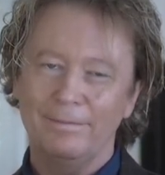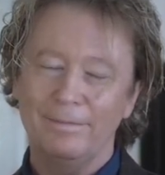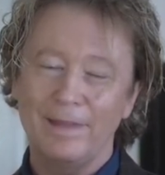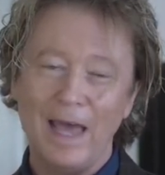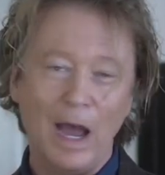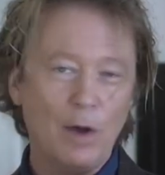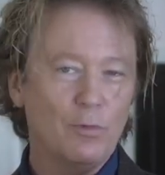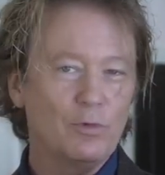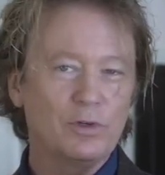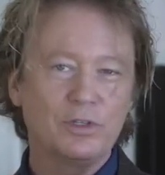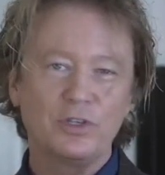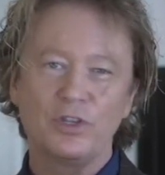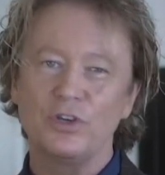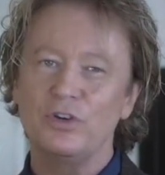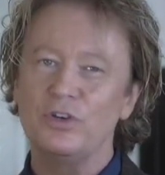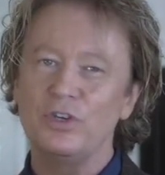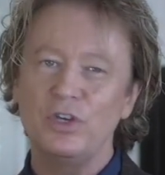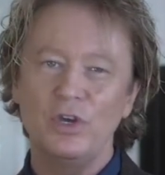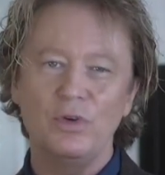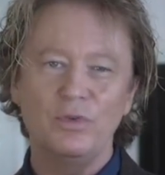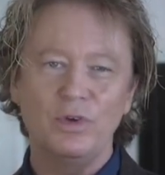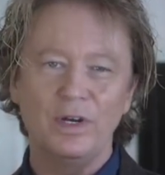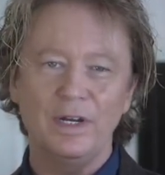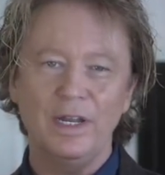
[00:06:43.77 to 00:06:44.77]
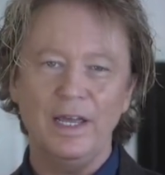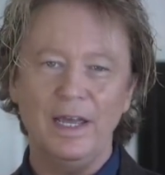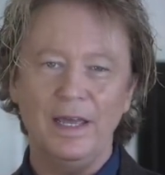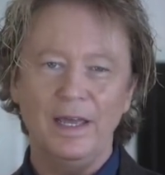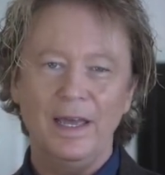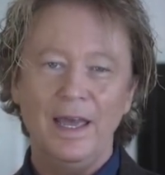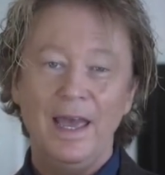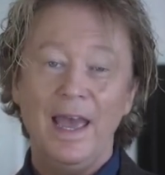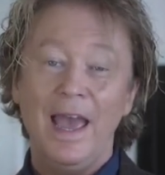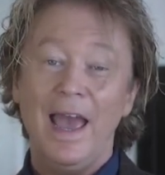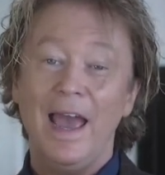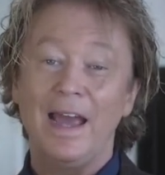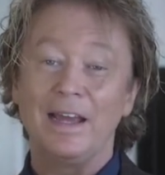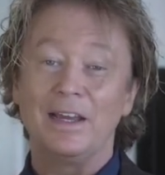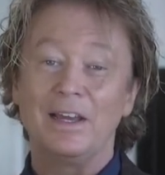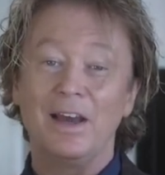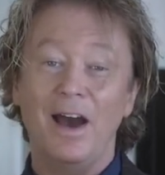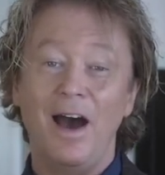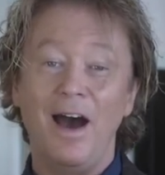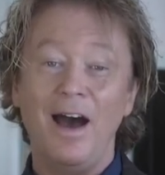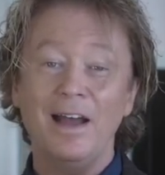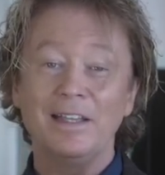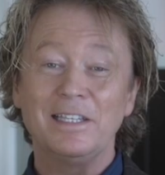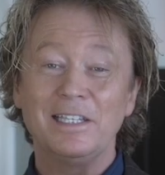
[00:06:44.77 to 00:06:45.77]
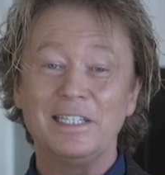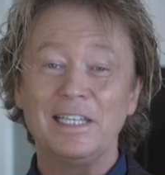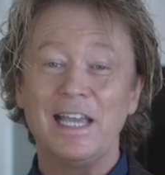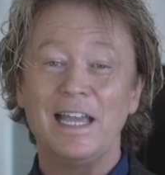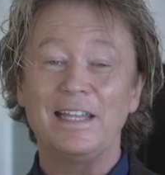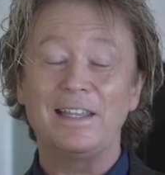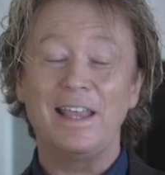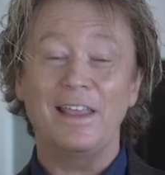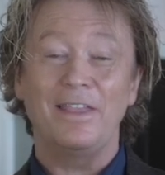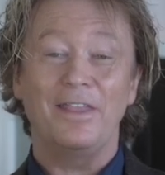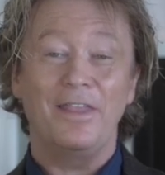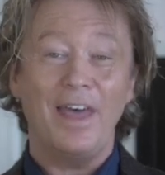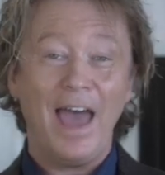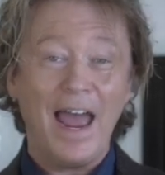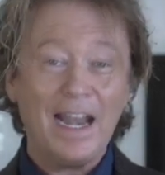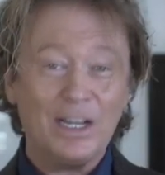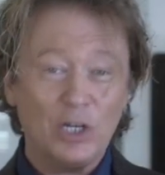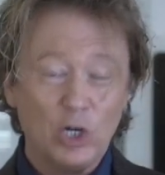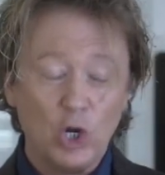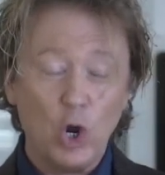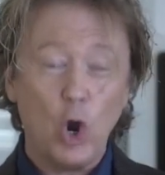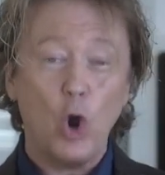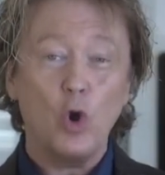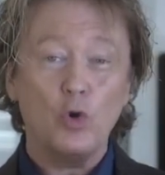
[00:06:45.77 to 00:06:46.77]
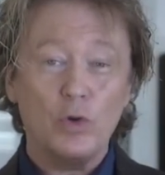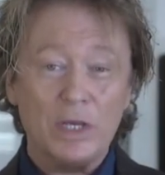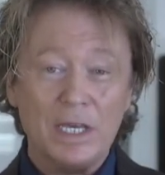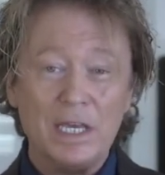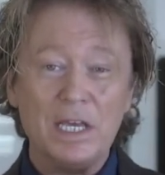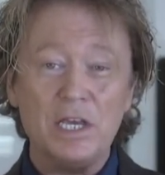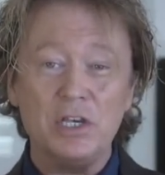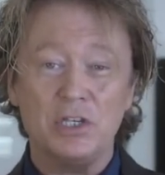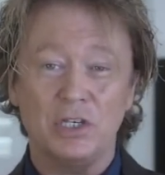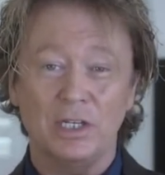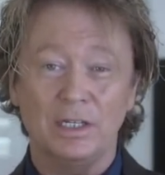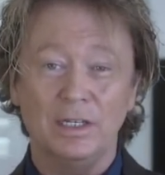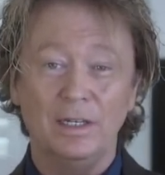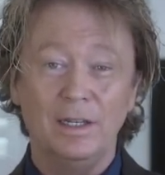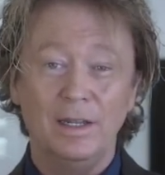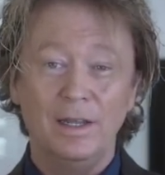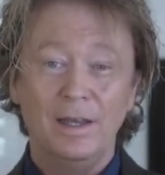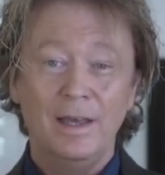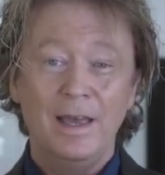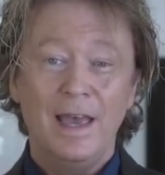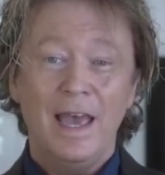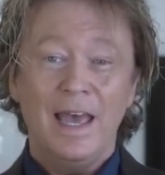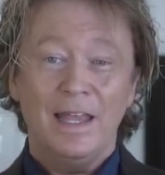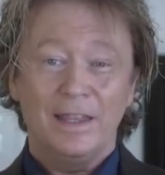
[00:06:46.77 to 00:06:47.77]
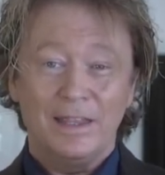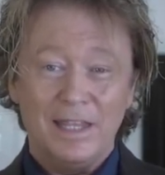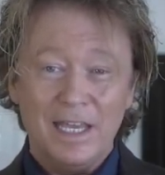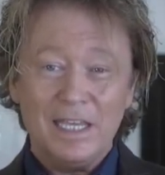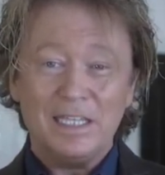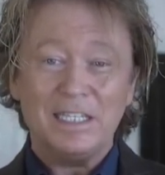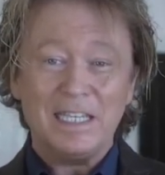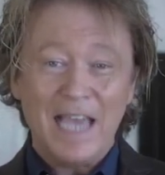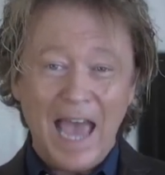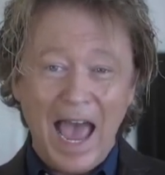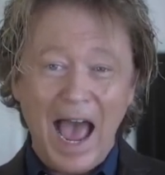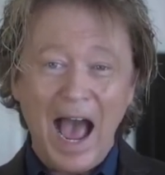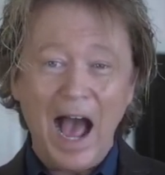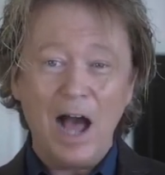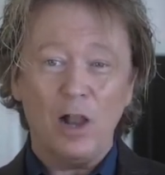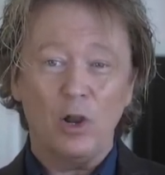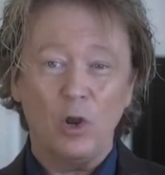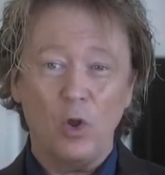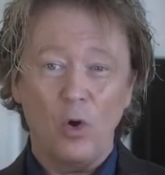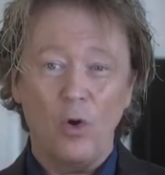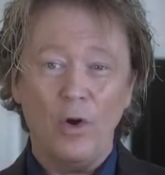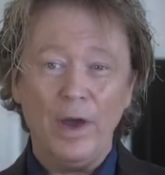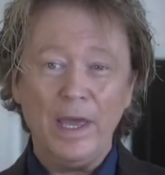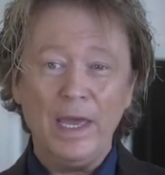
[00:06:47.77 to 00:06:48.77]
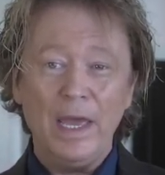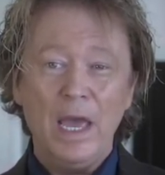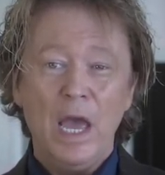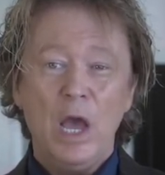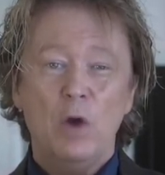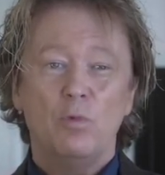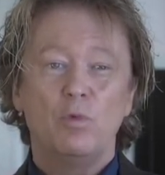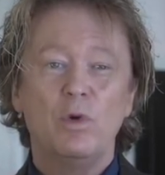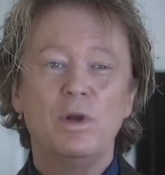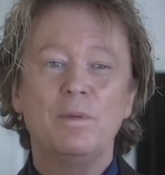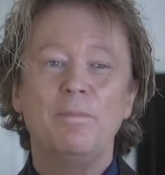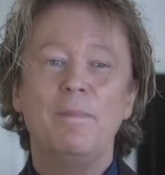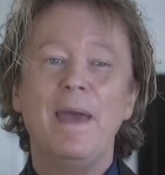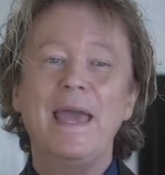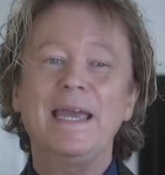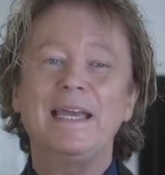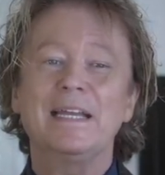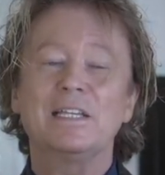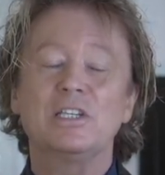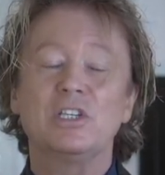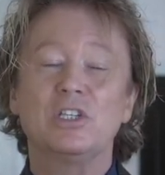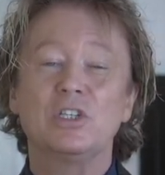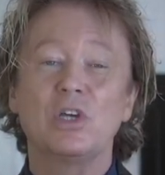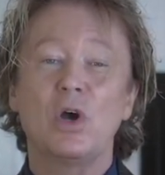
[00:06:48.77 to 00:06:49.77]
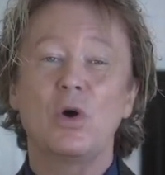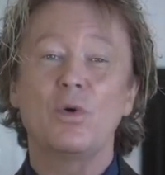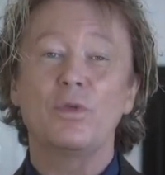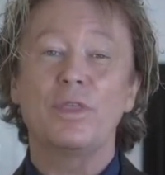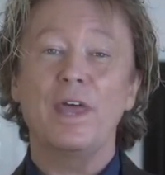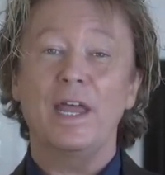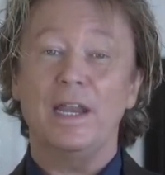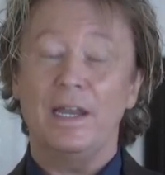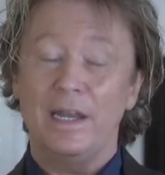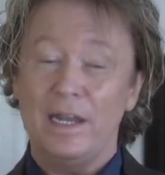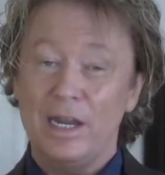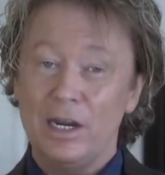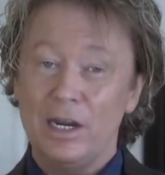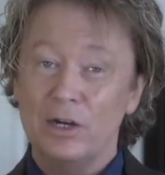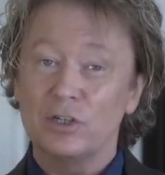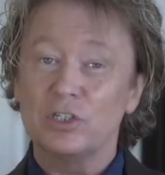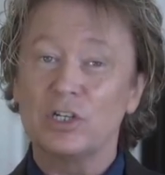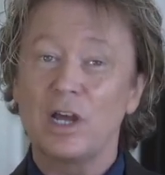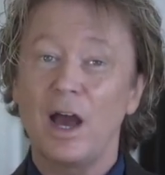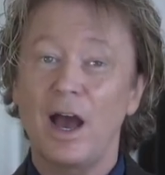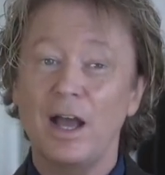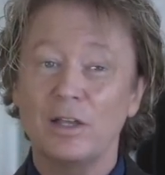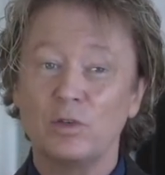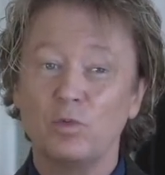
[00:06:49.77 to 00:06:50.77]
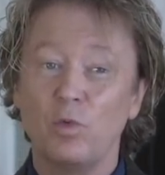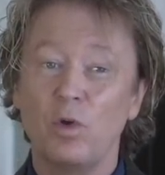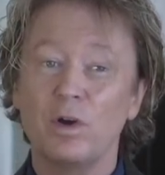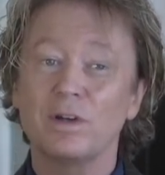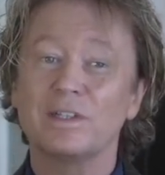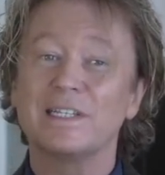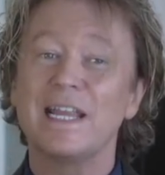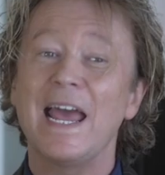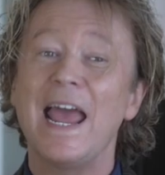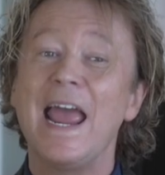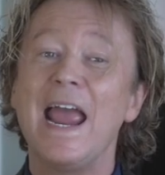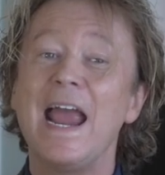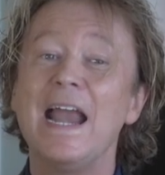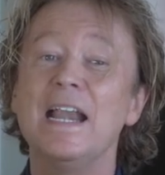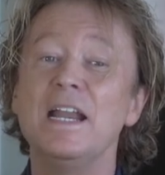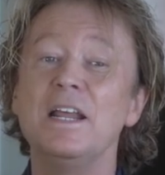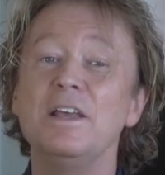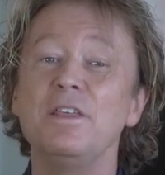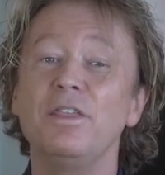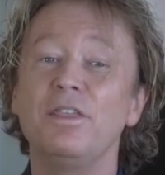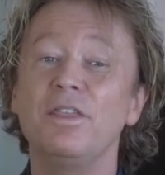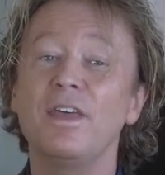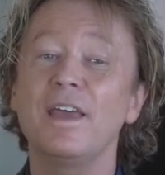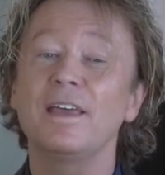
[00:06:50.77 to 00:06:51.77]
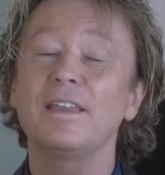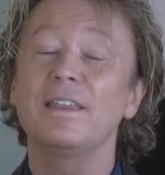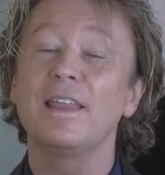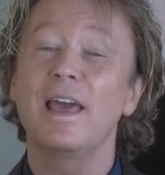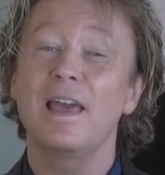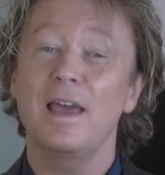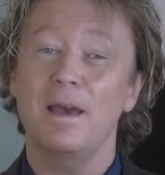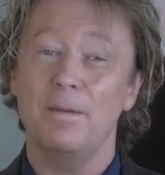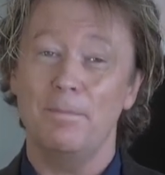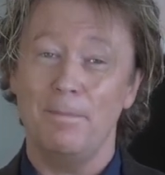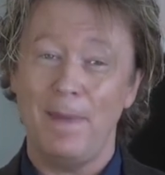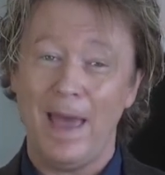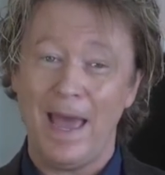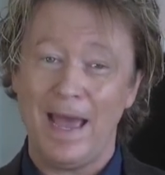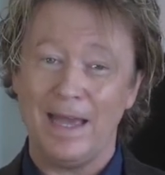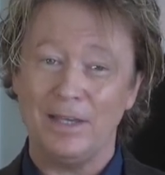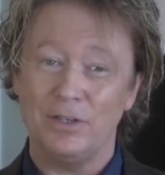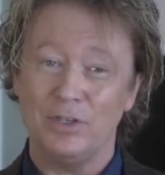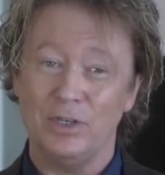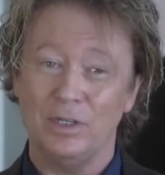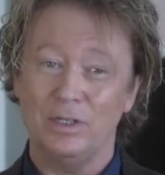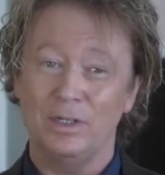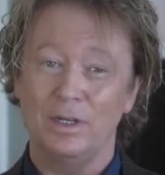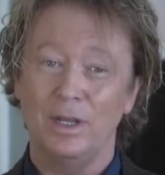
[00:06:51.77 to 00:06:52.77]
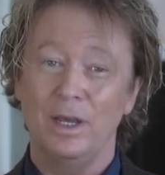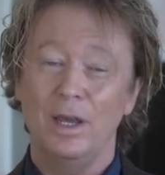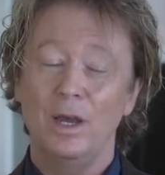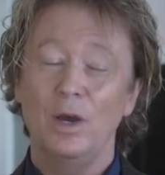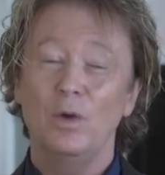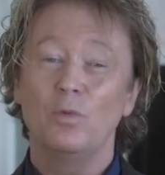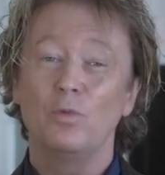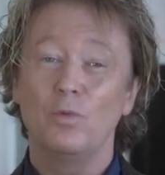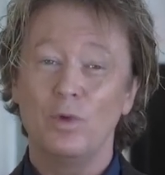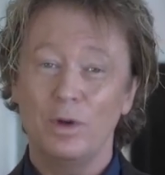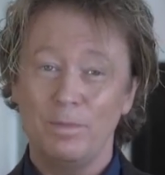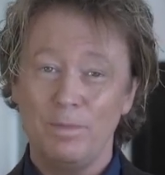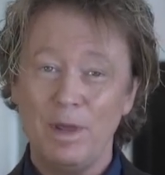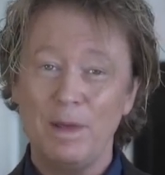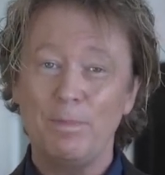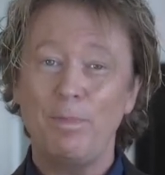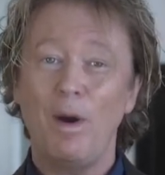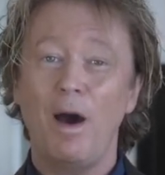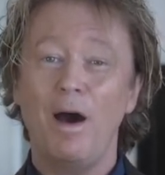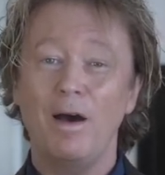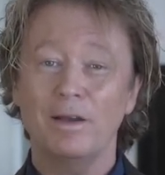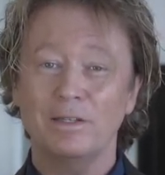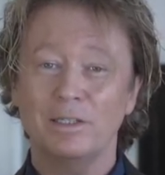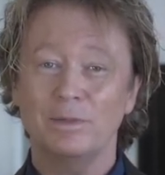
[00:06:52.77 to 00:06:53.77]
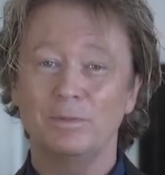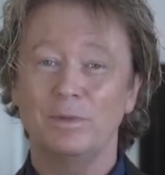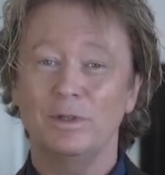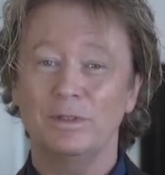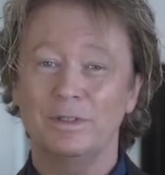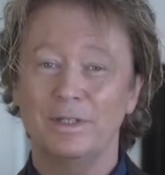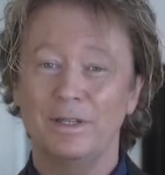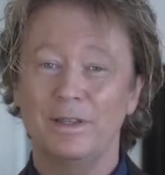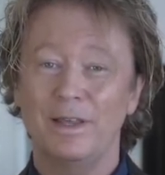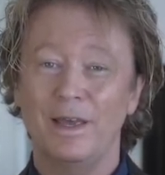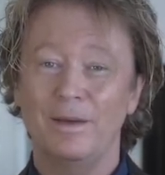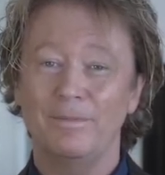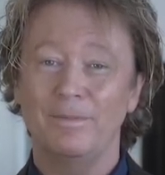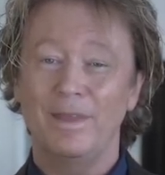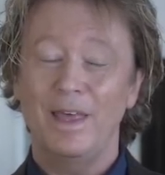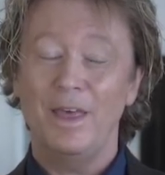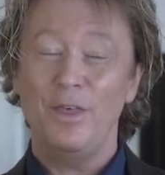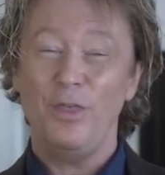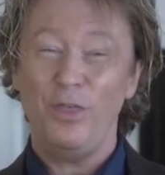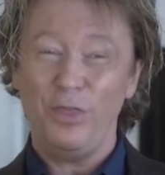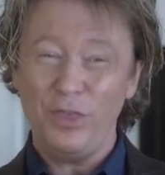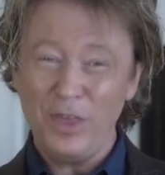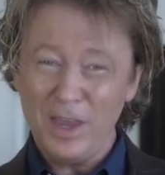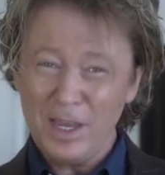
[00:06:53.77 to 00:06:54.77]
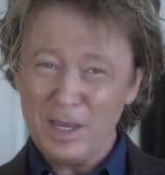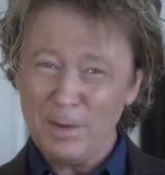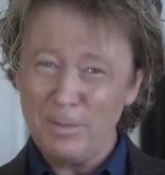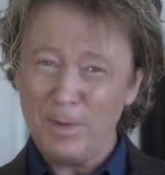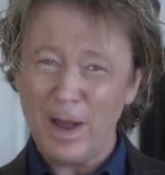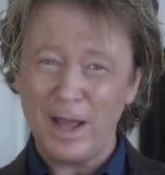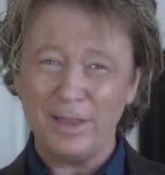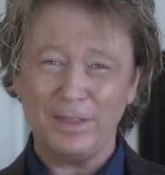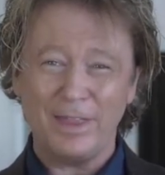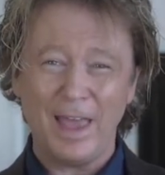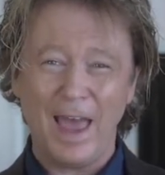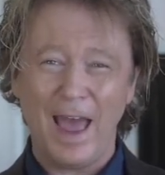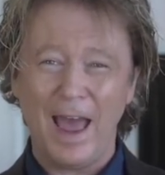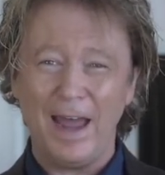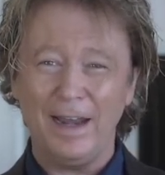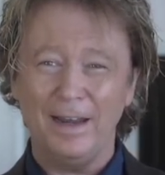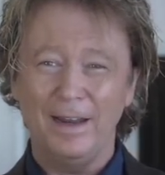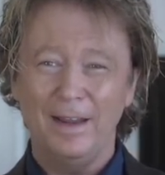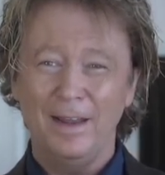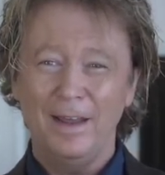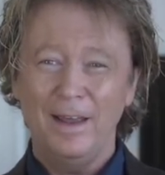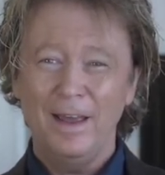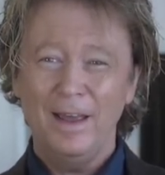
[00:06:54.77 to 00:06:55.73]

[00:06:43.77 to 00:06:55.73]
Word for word: That was their unity. And God said that that cohesion, this alloy, would make it so that, here's God's words, anything they imagined would be possible to them. Think about that.